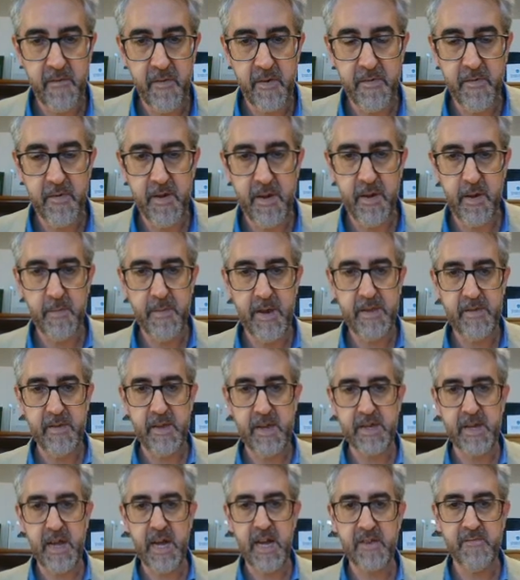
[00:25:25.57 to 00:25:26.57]
I mean, these
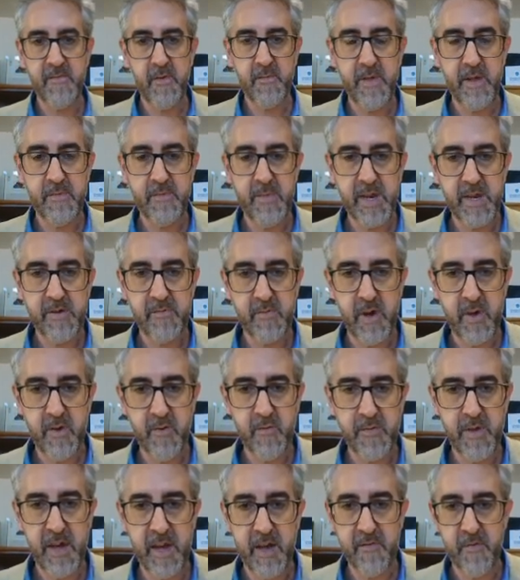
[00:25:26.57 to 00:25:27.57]
guys from the administration,
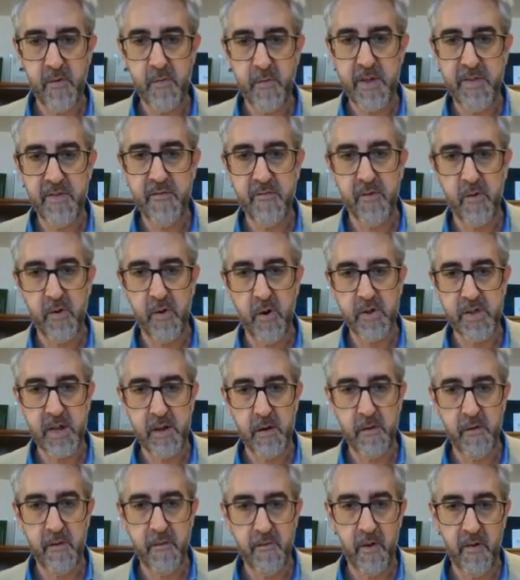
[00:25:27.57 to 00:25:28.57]
they have already forgotten
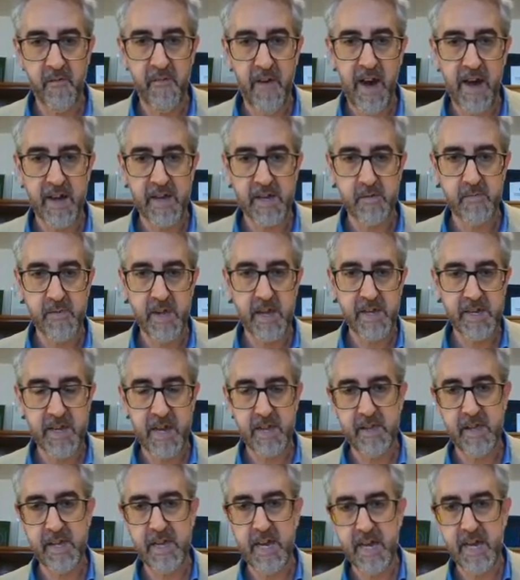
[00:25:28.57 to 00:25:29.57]
of, of us. They said
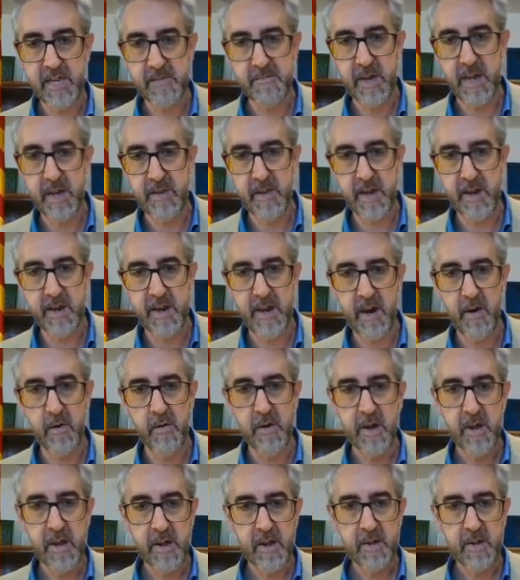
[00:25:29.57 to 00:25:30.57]
yes, and, and now
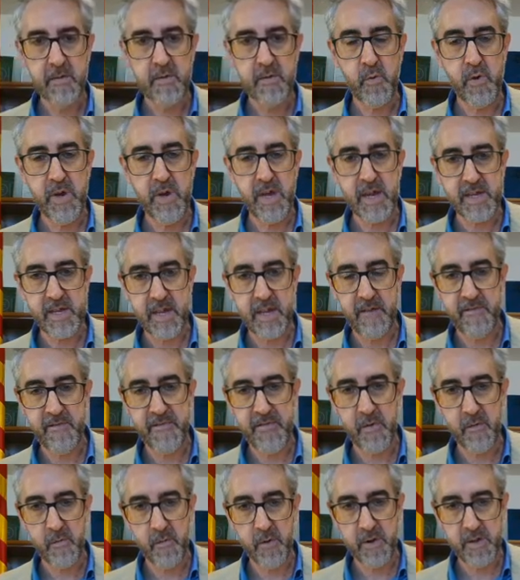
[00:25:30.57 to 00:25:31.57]
two years
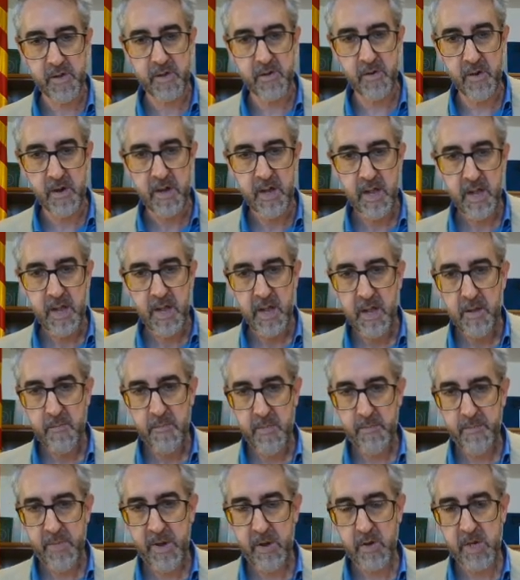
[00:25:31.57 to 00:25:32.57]
afterwards, no?
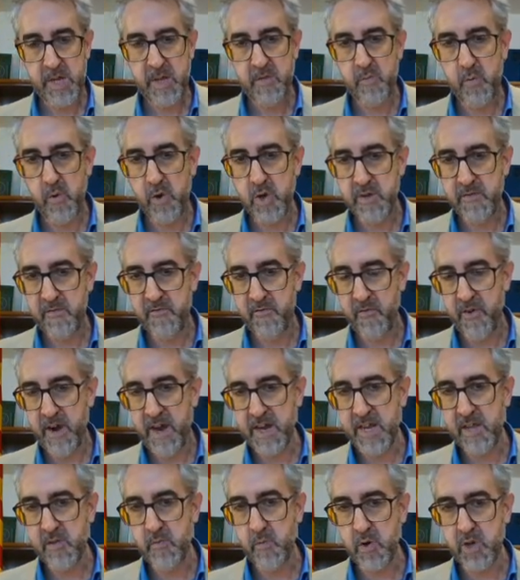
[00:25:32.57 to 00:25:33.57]
Because it was, for us,
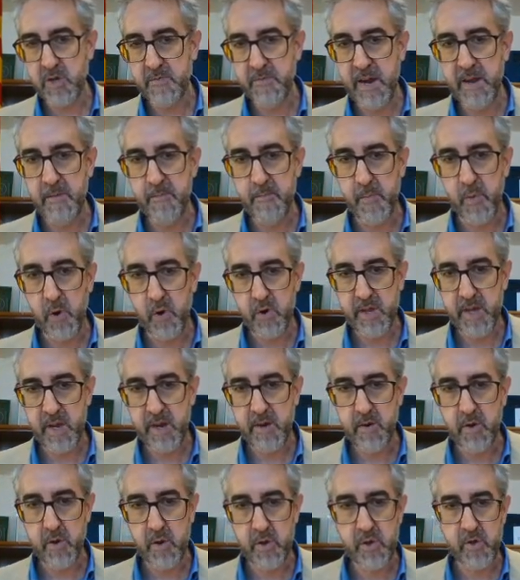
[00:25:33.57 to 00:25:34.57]
it was very important
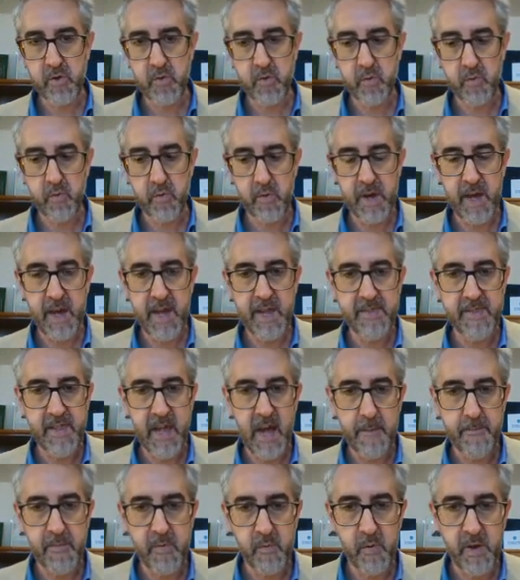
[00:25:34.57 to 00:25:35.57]
not to end
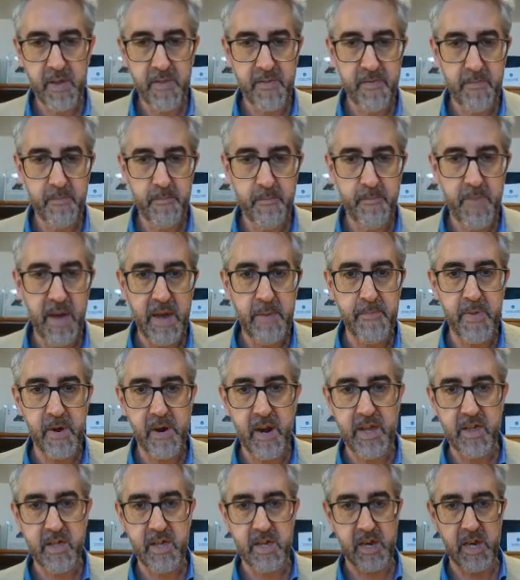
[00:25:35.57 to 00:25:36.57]
up with paper
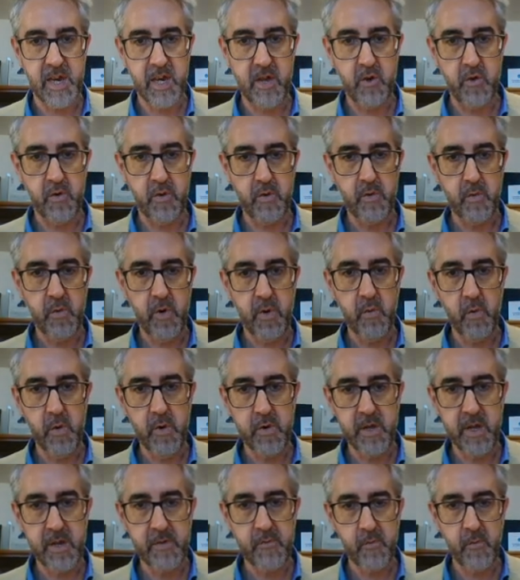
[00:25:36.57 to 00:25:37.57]
legislation. We
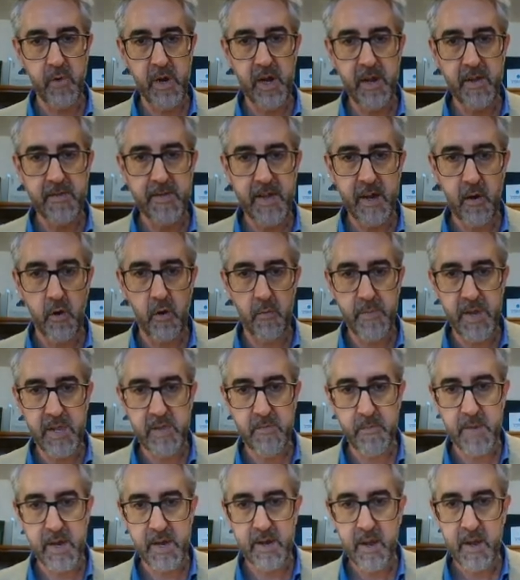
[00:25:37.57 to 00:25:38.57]
wanted really the
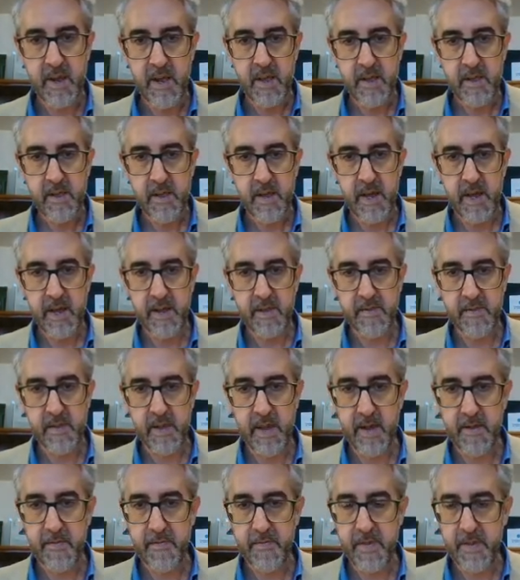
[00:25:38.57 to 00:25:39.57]
commitment and,
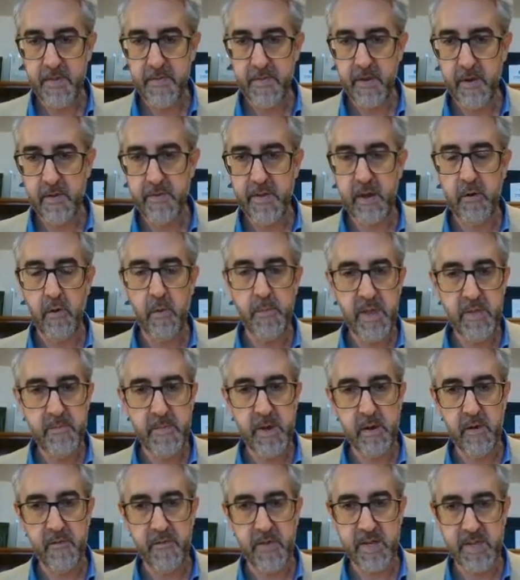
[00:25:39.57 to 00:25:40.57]
and the commitment
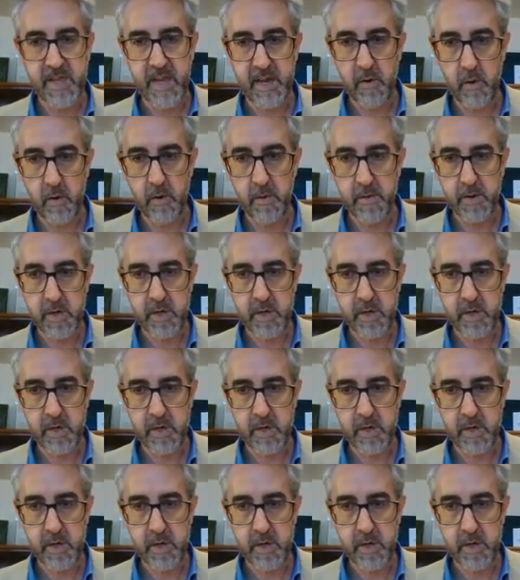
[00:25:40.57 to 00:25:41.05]
of stakeholders.